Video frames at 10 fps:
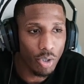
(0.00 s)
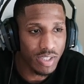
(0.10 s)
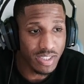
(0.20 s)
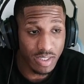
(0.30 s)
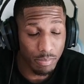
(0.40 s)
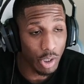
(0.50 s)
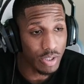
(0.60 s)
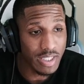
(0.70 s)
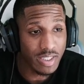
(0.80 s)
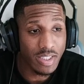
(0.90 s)
This bro,
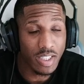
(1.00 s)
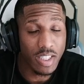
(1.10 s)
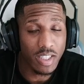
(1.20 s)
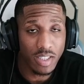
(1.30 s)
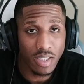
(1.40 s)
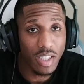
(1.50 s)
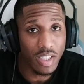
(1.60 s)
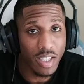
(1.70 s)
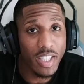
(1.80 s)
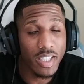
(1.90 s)
this is a, a
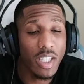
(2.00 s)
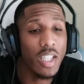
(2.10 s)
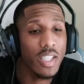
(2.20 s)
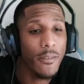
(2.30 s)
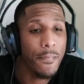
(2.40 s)
clean cut.